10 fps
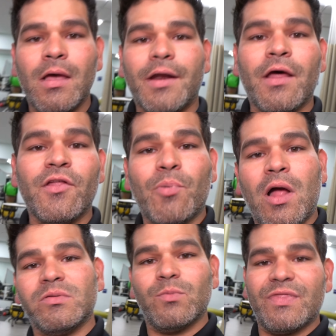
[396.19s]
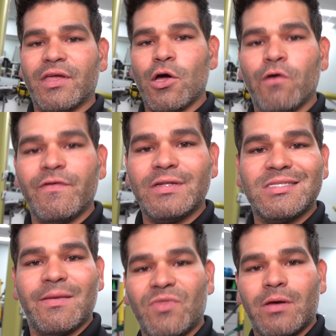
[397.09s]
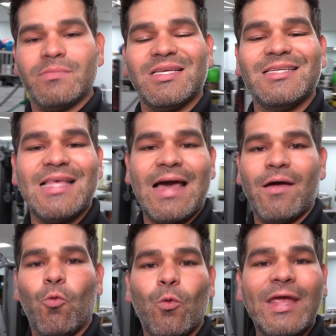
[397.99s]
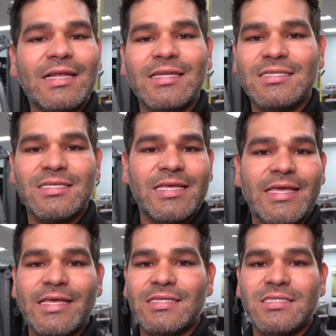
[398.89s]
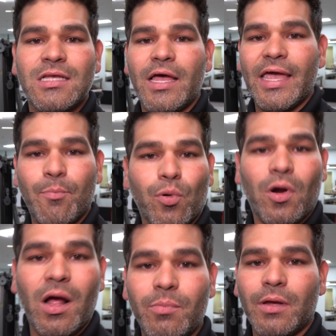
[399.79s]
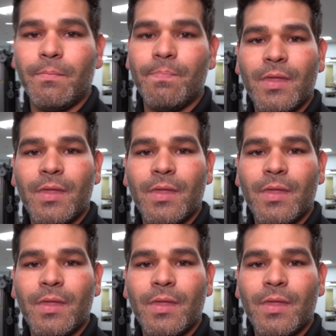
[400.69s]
Another problem with the COVID symptoms is that weakness is a problem.